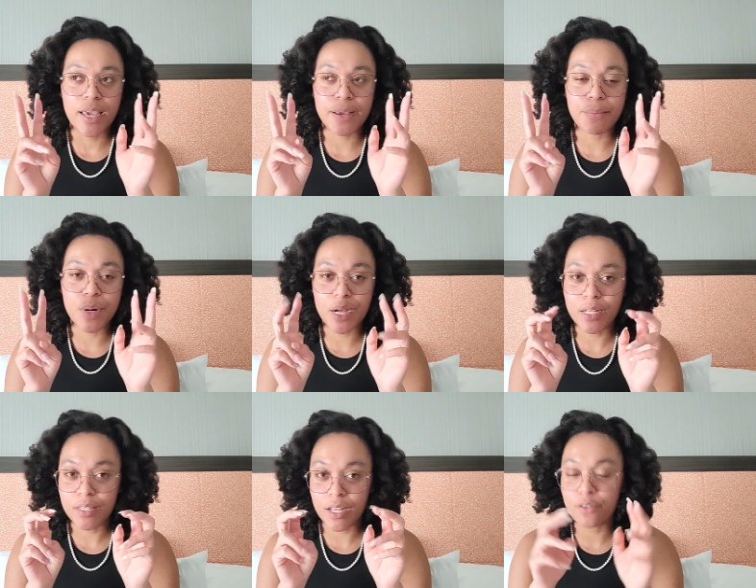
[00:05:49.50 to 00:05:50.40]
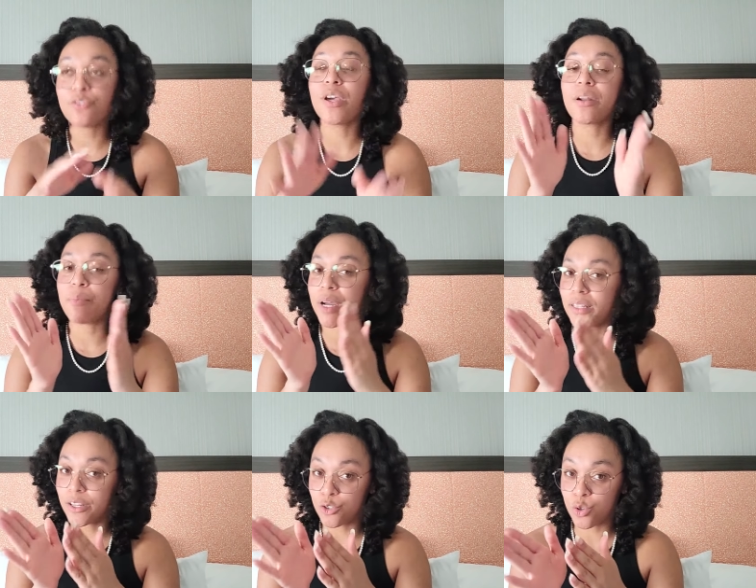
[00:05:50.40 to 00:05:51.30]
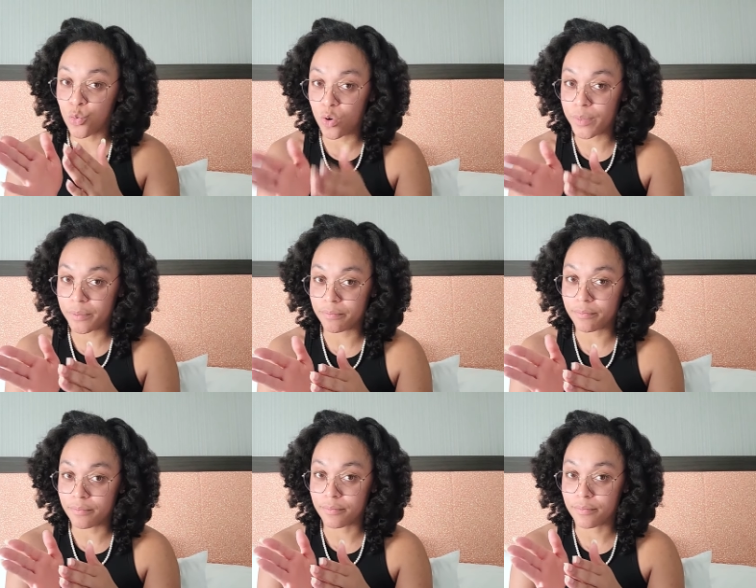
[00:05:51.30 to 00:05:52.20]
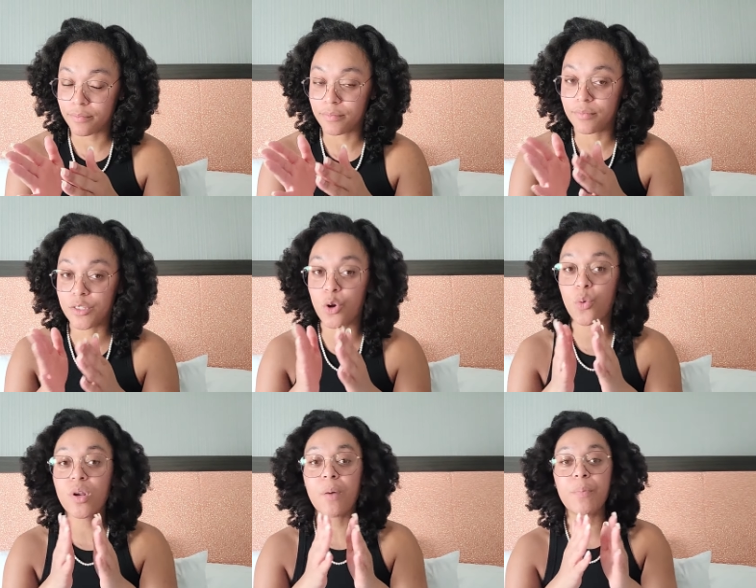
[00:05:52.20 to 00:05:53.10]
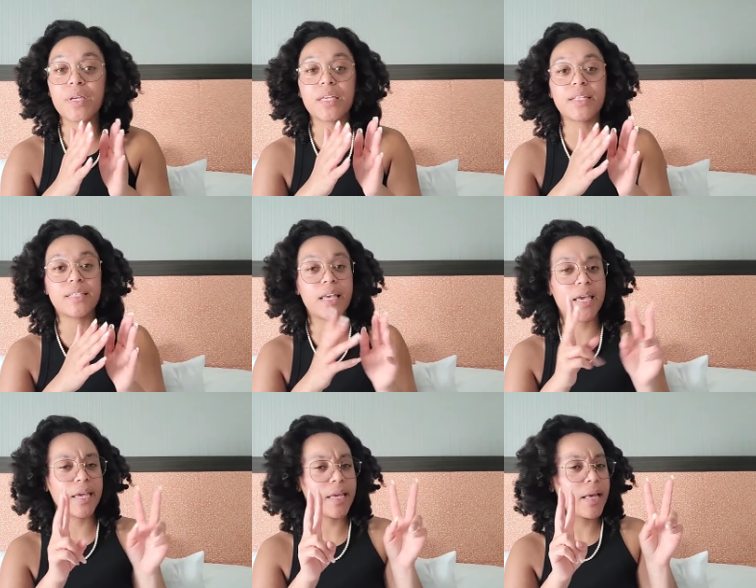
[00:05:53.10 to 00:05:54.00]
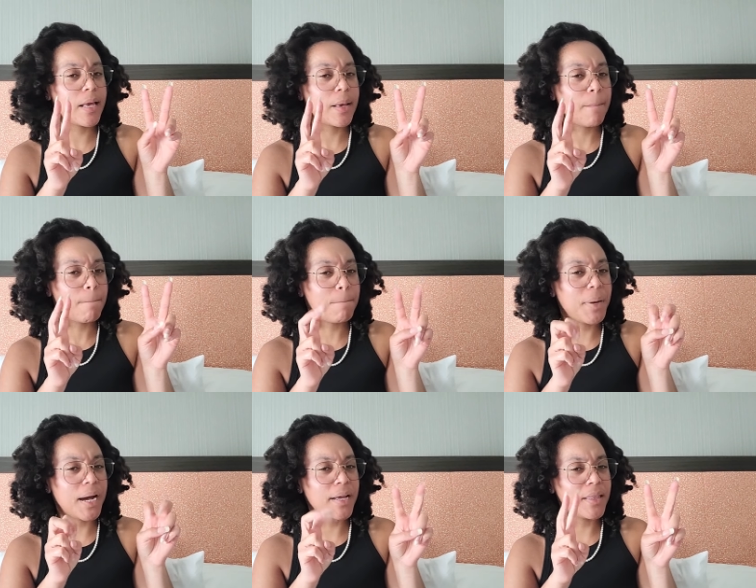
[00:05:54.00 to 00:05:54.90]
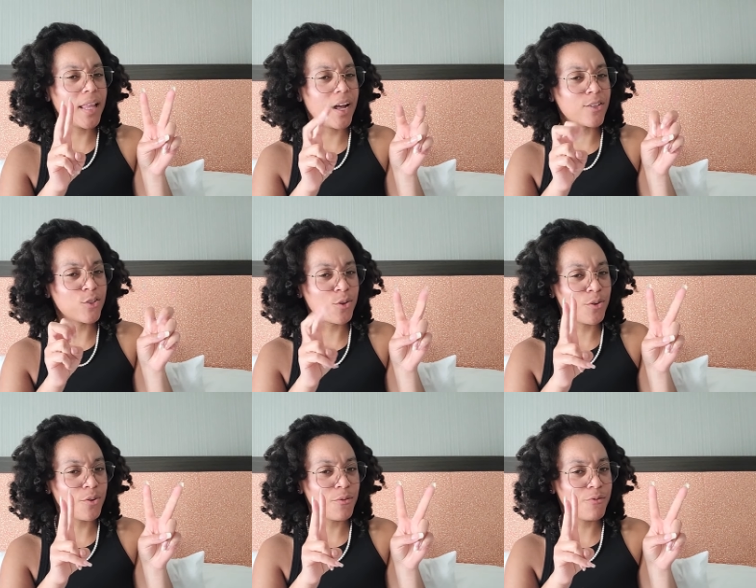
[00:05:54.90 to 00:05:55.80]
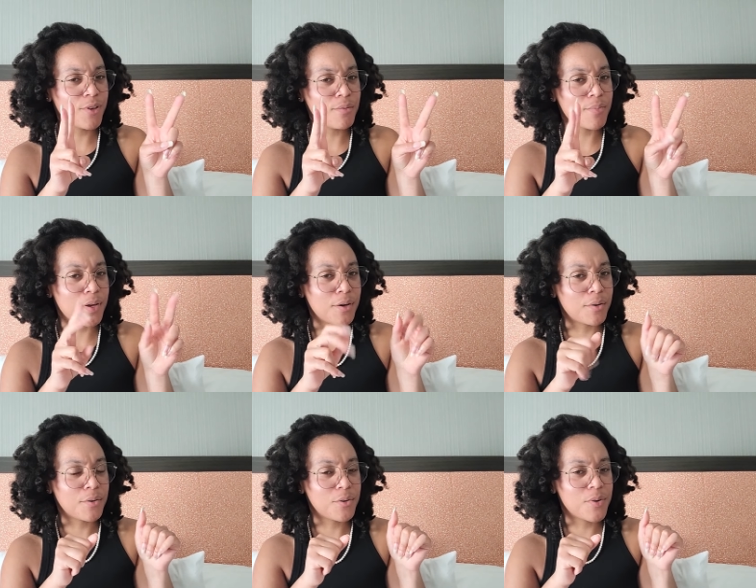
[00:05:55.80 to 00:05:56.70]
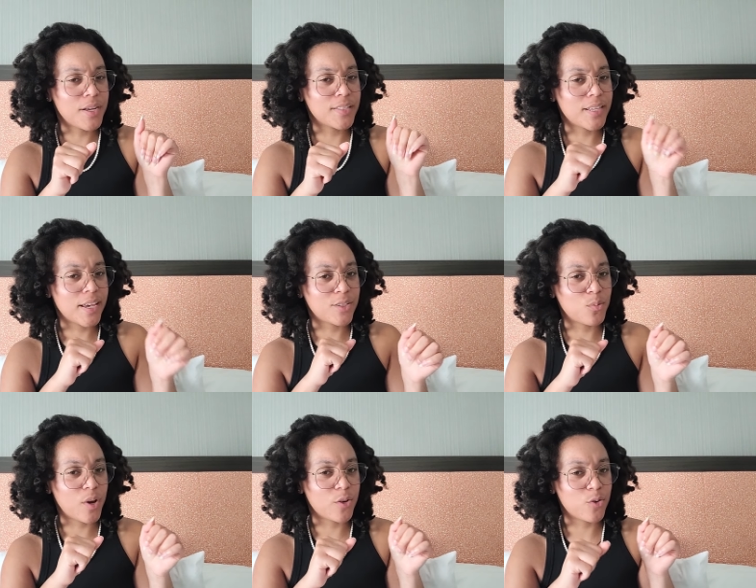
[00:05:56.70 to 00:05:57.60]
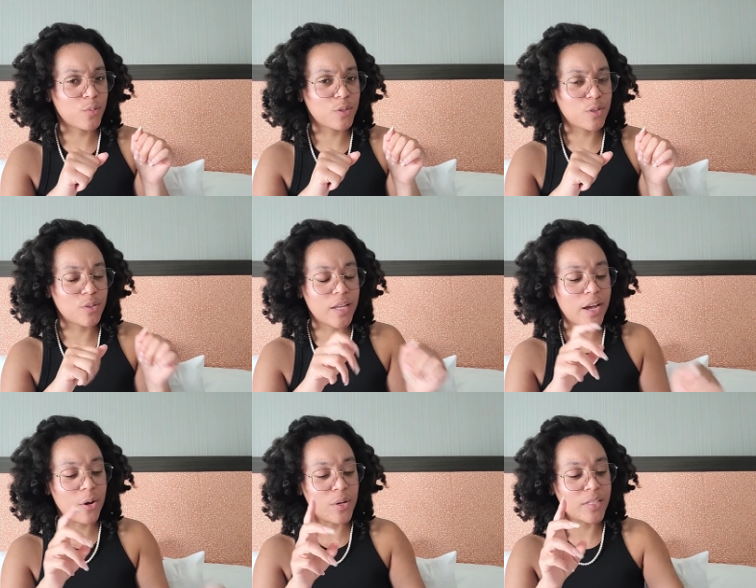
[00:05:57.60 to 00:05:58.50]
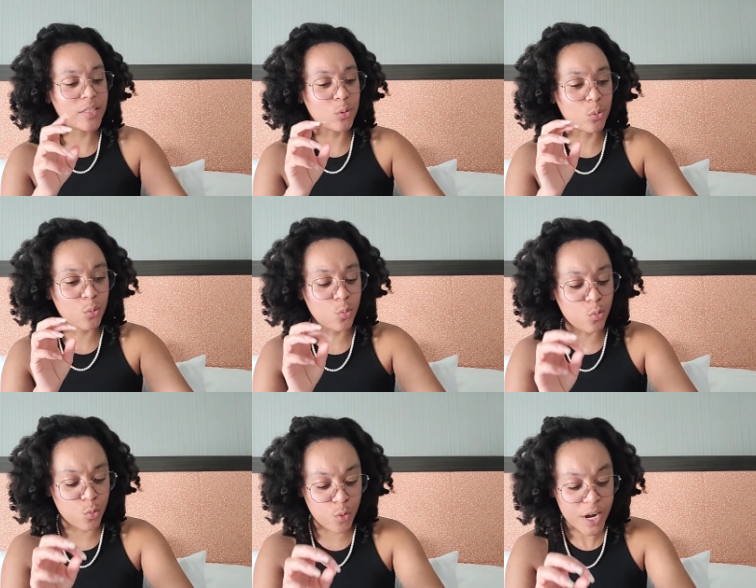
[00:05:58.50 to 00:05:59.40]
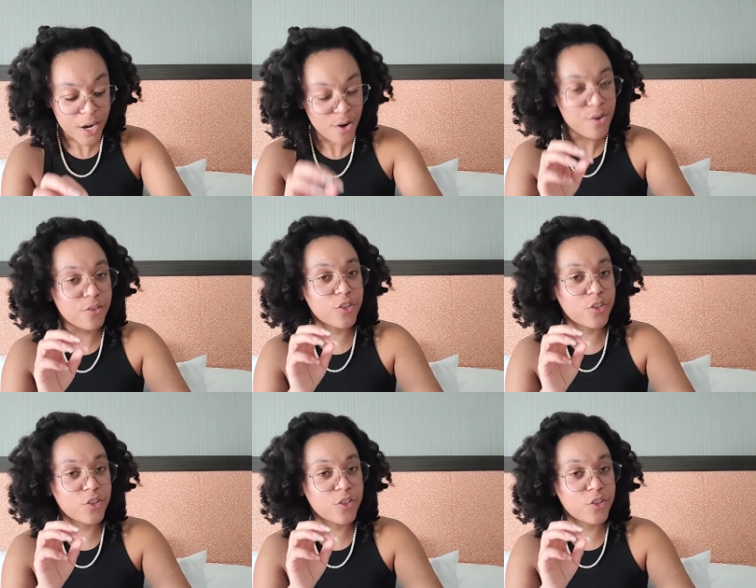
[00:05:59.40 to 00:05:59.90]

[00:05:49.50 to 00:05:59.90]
a bio you had a biological woman going up against a biological female who has XY chromosomes. Now, it's a rare